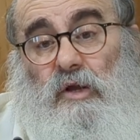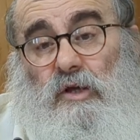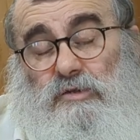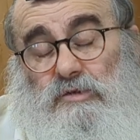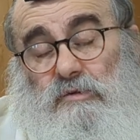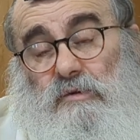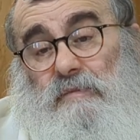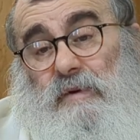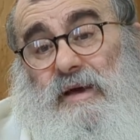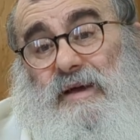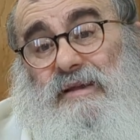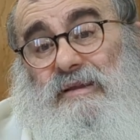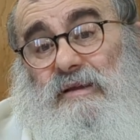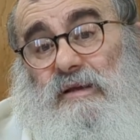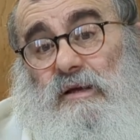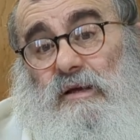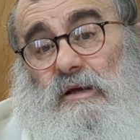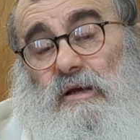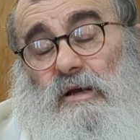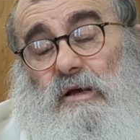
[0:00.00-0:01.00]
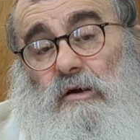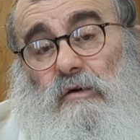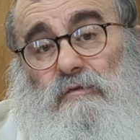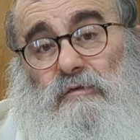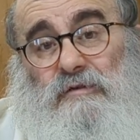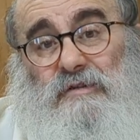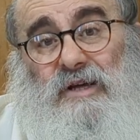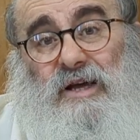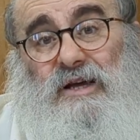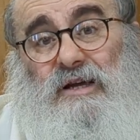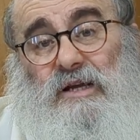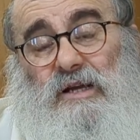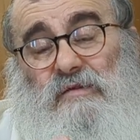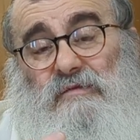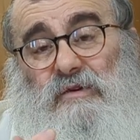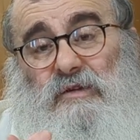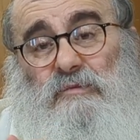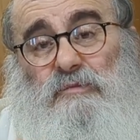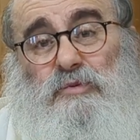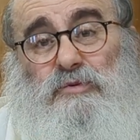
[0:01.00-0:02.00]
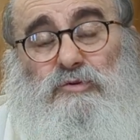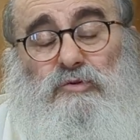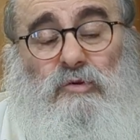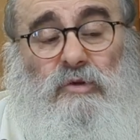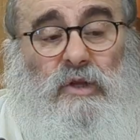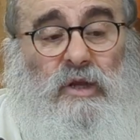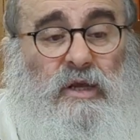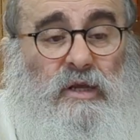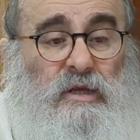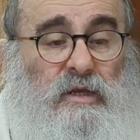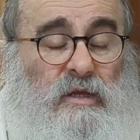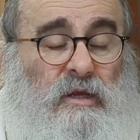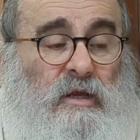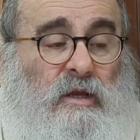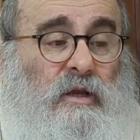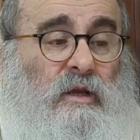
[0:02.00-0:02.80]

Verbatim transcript: So meile over there even psulei